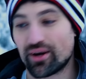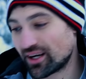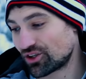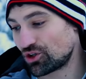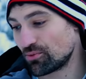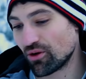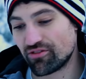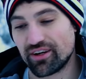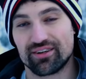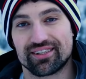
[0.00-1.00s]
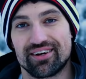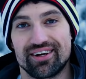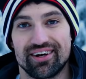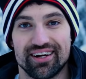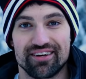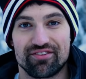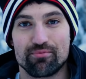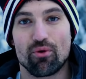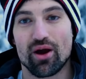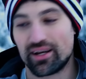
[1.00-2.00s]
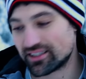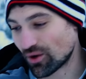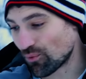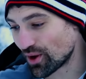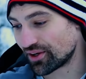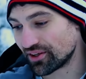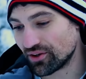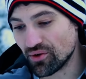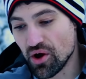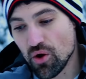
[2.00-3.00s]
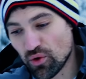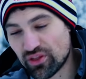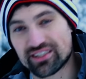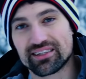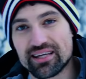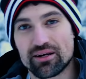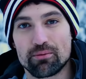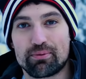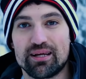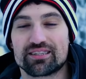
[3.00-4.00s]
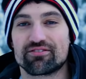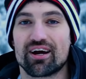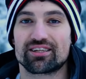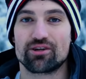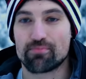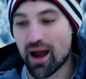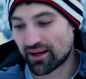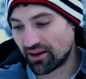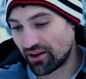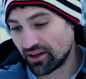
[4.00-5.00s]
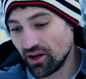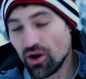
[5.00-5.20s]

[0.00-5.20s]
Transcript: I'm gonna shoot more videos out here, I'm gonna give you more ideas on what you can do with this little piece of ice in your backyard.